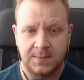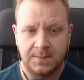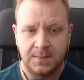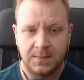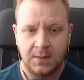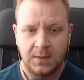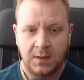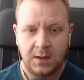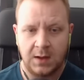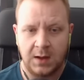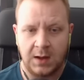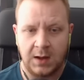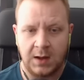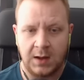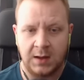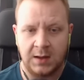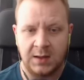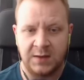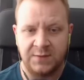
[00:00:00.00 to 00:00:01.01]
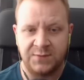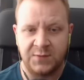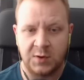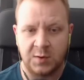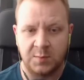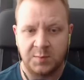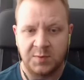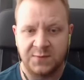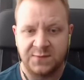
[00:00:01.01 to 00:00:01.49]
If you're a
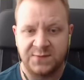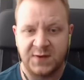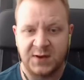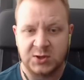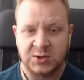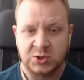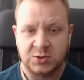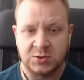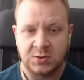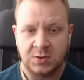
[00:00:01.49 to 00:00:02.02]
professional